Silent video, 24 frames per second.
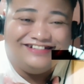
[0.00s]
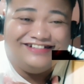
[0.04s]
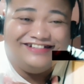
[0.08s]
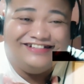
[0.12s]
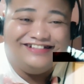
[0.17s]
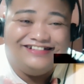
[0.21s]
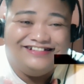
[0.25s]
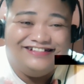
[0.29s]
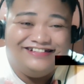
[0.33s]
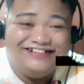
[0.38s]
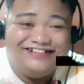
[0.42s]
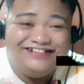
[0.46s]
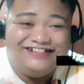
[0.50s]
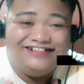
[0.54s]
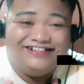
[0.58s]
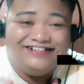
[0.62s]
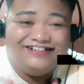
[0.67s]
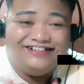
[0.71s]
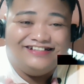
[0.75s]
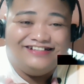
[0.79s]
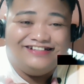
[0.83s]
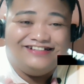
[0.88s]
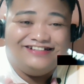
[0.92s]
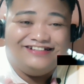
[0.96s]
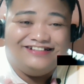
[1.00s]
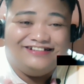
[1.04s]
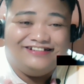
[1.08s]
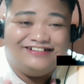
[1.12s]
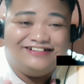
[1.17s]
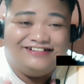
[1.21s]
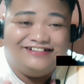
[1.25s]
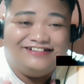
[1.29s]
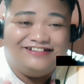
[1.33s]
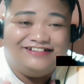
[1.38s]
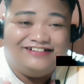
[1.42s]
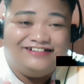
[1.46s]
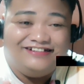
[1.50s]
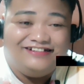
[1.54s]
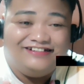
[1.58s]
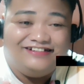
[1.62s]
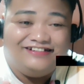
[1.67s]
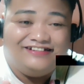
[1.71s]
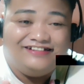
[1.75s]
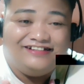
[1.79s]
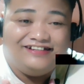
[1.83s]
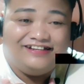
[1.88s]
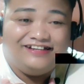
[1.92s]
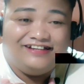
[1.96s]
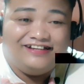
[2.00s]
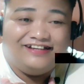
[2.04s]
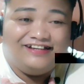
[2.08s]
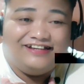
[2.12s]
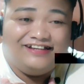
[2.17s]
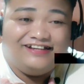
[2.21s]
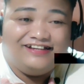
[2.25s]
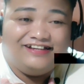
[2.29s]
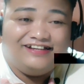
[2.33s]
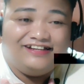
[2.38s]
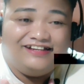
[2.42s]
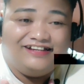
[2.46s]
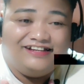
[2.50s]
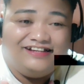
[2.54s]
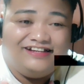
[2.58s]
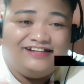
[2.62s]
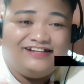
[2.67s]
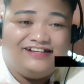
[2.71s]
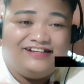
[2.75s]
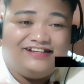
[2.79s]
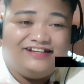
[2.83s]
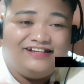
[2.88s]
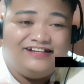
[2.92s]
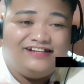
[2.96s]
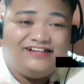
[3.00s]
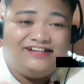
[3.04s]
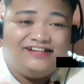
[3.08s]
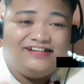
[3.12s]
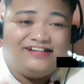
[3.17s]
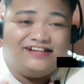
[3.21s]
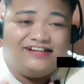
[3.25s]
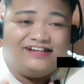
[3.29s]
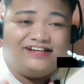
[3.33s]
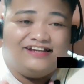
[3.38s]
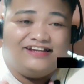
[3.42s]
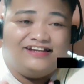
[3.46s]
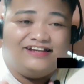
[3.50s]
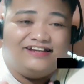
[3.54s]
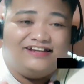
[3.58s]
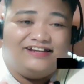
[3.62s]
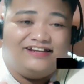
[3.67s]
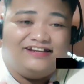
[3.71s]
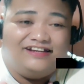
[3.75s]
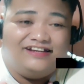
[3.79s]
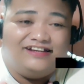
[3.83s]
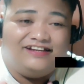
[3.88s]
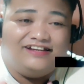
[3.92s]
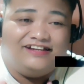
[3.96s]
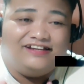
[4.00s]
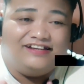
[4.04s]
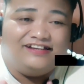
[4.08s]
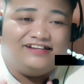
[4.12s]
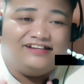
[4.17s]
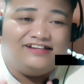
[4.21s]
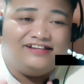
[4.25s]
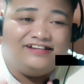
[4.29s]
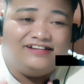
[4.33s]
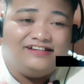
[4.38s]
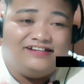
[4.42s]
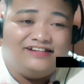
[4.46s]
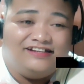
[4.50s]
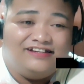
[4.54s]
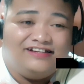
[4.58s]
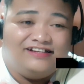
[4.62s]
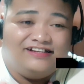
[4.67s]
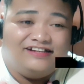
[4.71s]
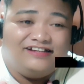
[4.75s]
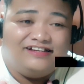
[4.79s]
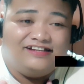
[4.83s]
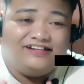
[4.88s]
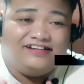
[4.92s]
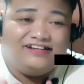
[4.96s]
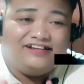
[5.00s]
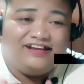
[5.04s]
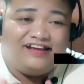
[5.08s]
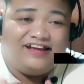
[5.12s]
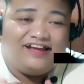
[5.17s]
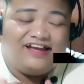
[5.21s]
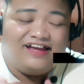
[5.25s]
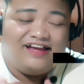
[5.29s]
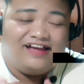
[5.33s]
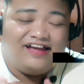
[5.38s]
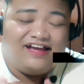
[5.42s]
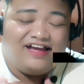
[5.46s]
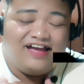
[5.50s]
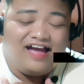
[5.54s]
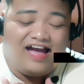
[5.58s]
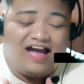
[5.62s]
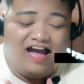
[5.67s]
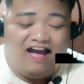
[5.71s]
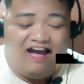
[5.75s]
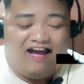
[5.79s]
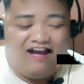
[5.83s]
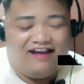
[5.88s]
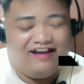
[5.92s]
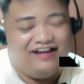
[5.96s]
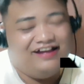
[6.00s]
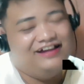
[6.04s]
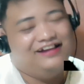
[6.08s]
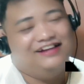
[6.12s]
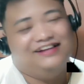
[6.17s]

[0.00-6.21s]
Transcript: (silence)